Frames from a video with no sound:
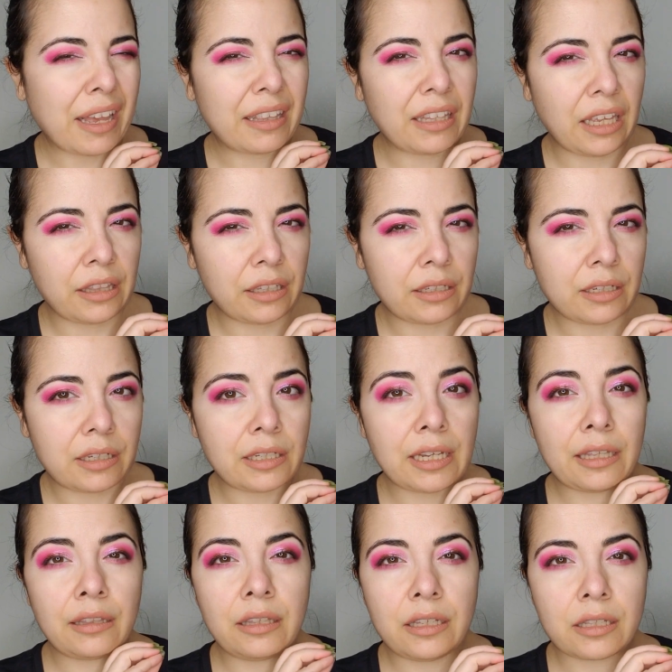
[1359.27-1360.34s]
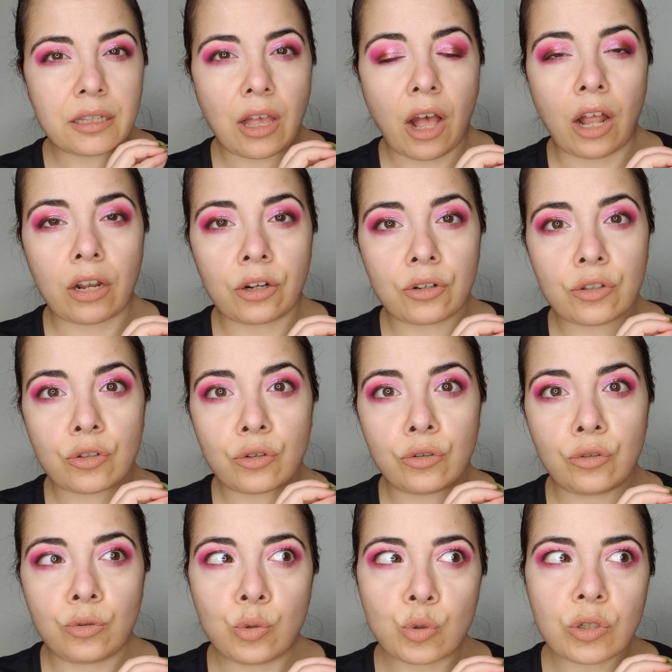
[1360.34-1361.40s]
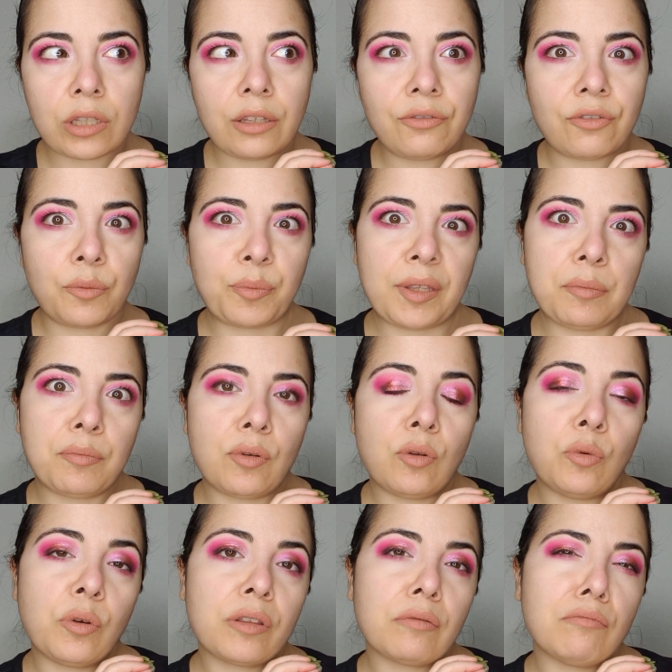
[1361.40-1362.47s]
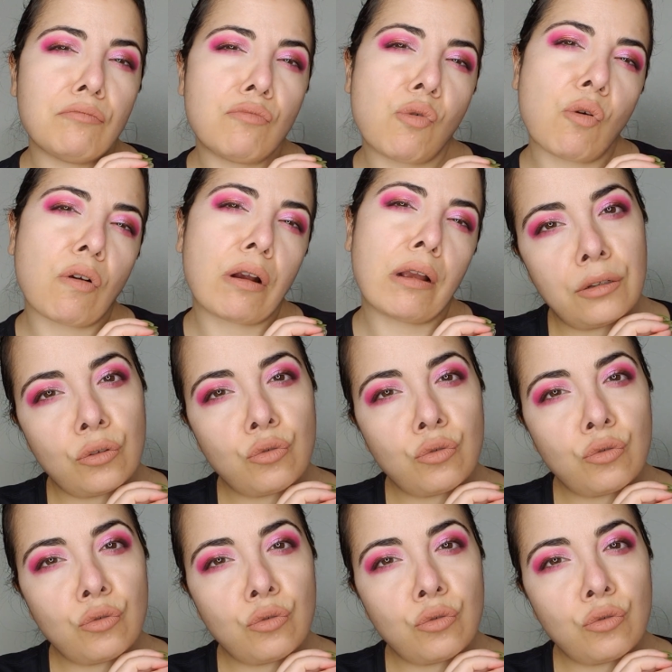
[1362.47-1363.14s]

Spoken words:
At the end of the day, these colors are usually for people with more